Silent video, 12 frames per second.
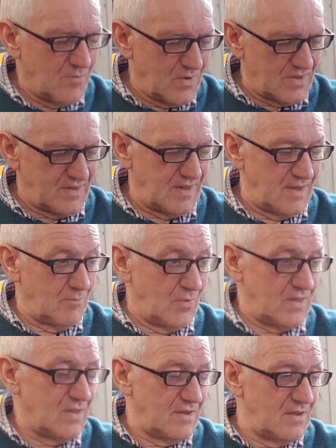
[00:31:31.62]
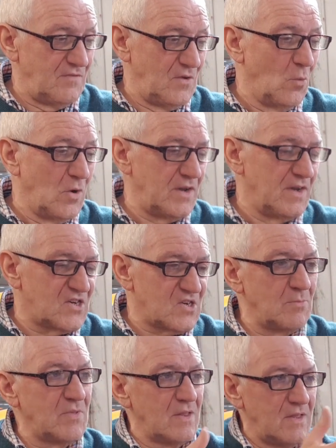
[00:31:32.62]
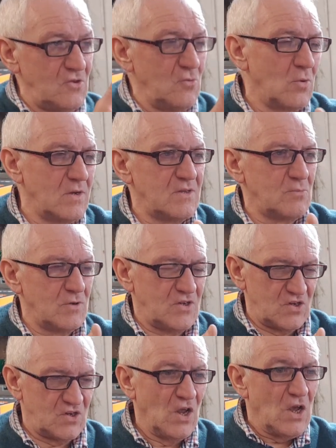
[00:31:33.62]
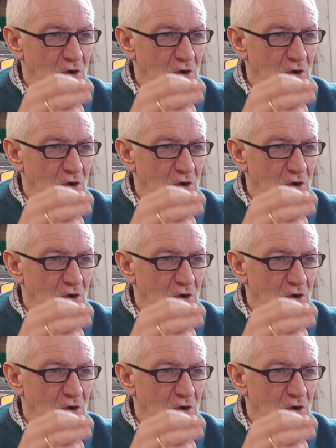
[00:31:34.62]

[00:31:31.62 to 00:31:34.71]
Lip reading: But if you wanted something like you want, which is